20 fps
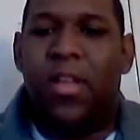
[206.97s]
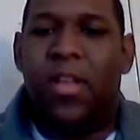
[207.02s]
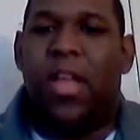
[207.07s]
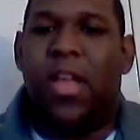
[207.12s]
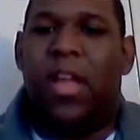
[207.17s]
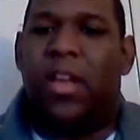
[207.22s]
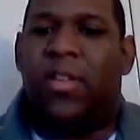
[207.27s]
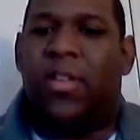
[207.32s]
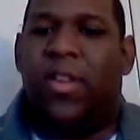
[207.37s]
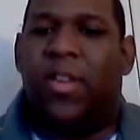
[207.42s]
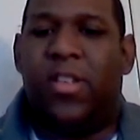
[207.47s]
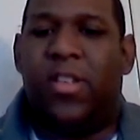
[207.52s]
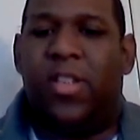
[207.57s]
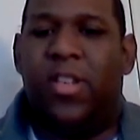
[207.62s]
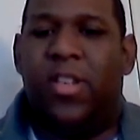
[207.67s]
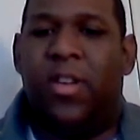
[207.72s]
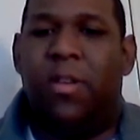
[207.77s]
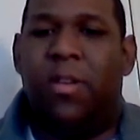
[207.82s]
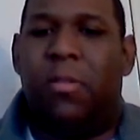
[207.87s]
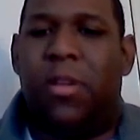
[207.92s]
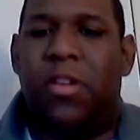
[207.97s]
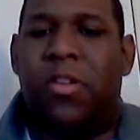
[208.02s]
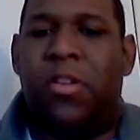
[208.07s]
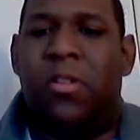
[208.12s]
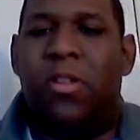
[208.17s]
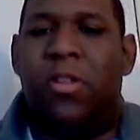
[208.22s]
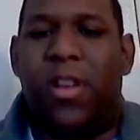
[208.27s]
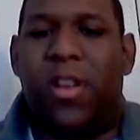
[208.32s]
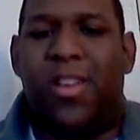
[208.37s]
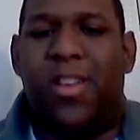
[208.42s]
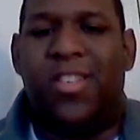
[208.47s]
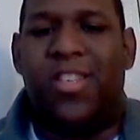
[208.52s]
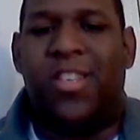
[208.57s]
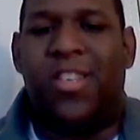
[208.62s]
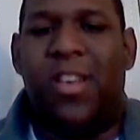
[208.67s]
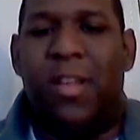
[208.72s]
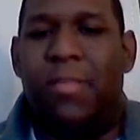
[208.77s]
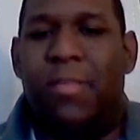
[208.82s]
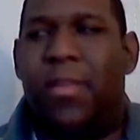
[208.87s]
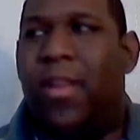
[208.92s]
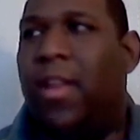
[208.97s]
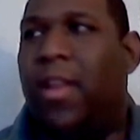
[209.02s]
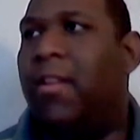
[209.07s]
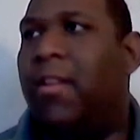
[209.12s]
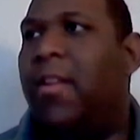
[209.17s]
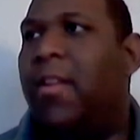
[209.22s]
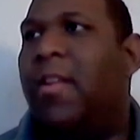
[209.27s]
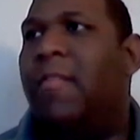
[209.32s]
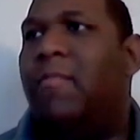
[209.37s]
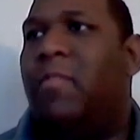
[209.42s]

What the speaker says: And as far as she knows, because her knowledge is limited.